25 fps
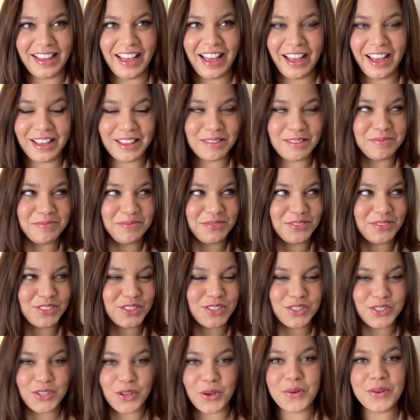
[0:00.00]
I'm
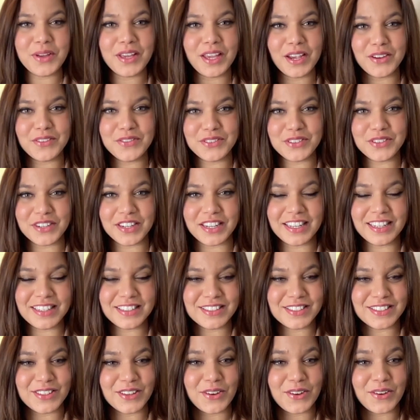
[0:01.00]
so here for it.
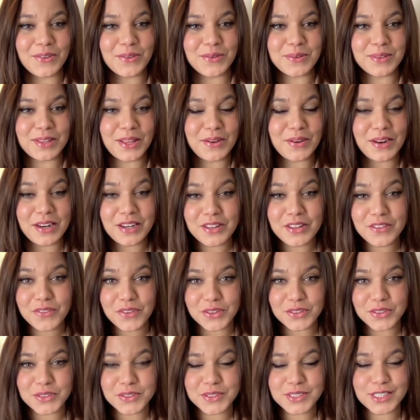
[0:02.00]
So, without any
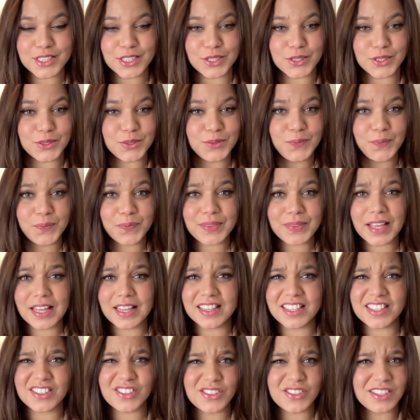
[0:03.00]
further ado,
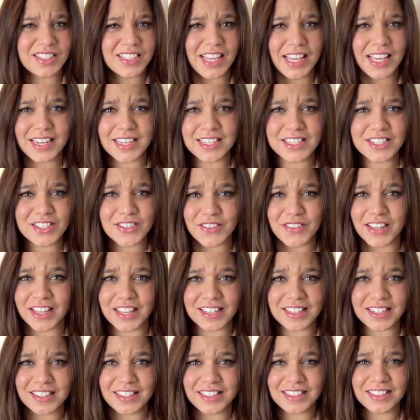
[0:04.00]
let's just get into it.
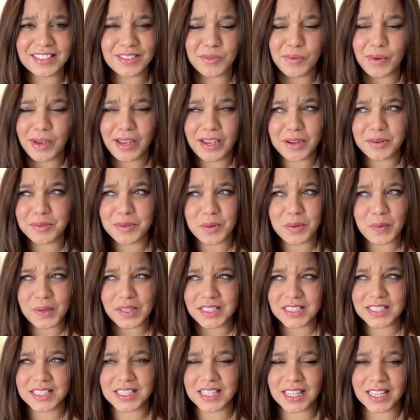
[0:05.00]
Why are we
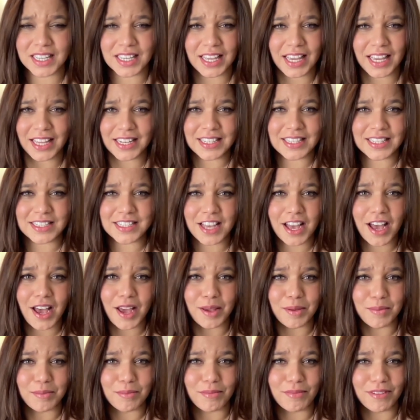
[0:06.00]
wasting any
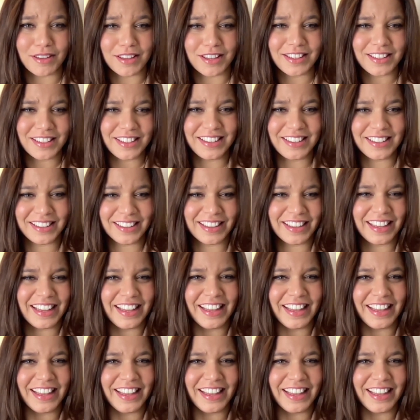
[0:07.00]
time?